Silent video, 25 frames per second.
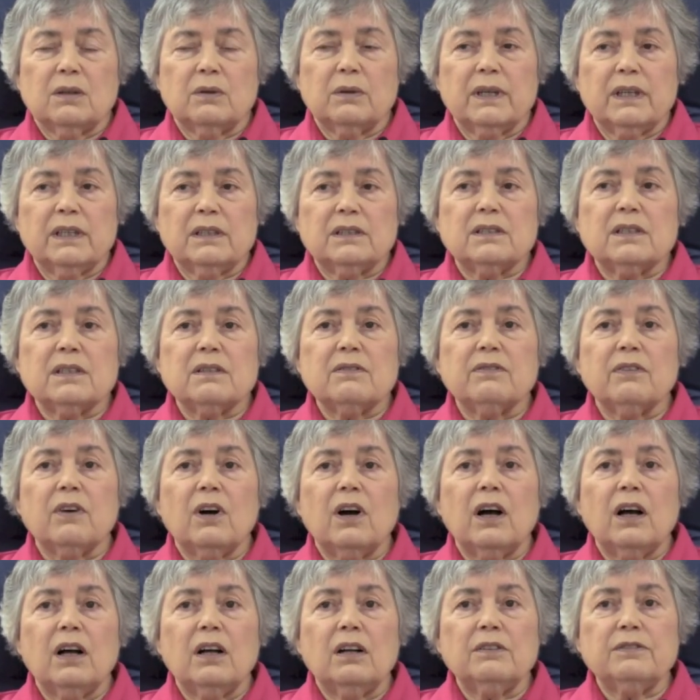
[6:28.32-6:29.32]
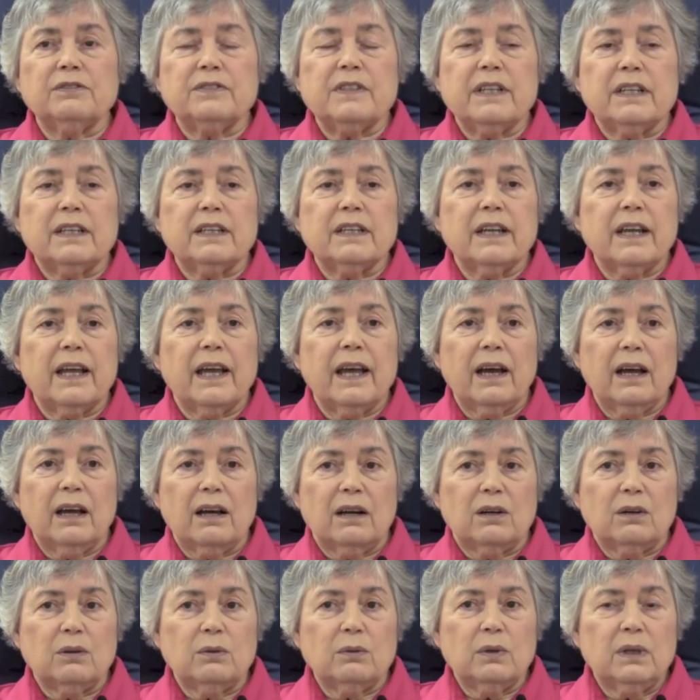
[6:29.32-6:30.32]
it's evolved that
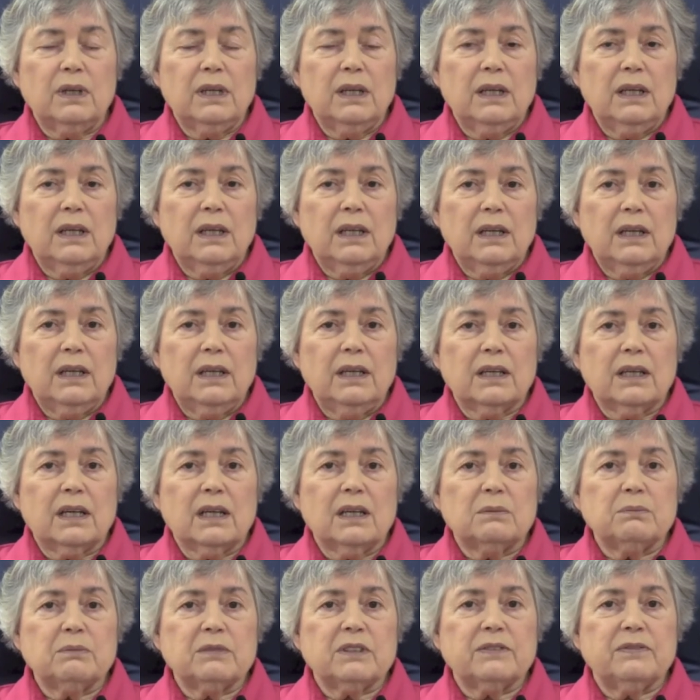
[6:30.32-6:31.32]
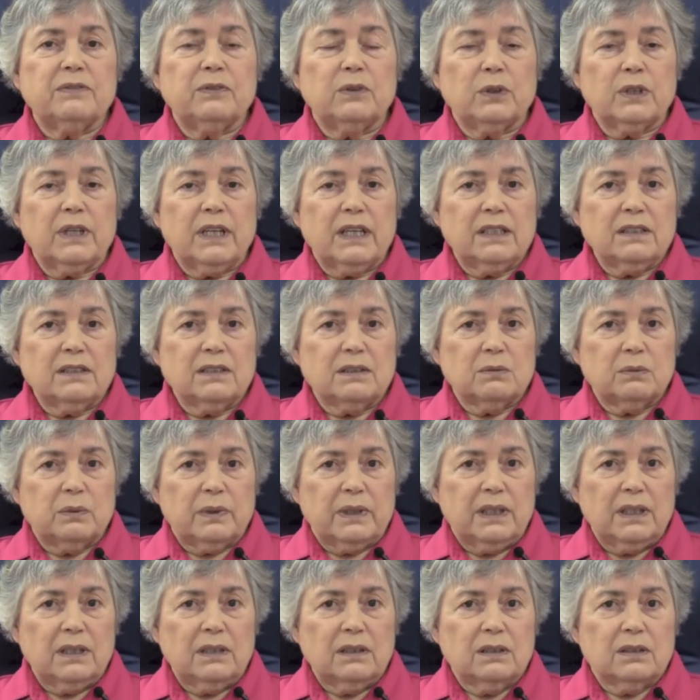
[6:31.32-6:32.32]
now he comes 4 days a
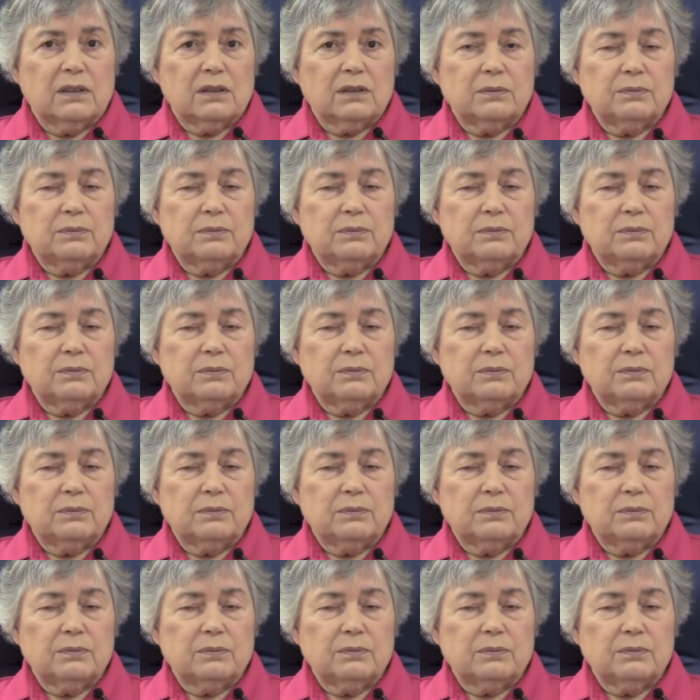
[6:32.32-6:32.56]
week.